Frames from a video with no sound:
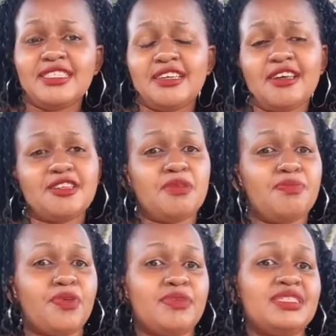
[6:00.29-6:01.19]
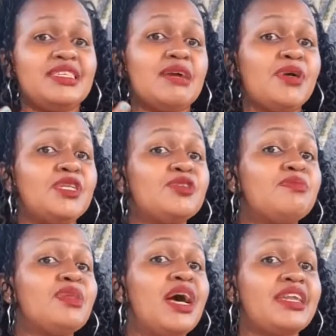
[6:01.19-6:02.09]
and I'd keep promising I'm going to
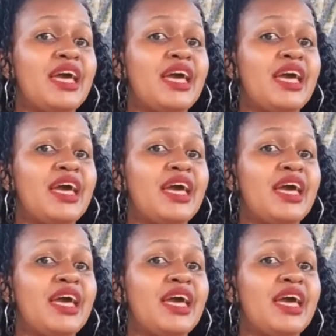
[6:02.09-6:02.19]
plan.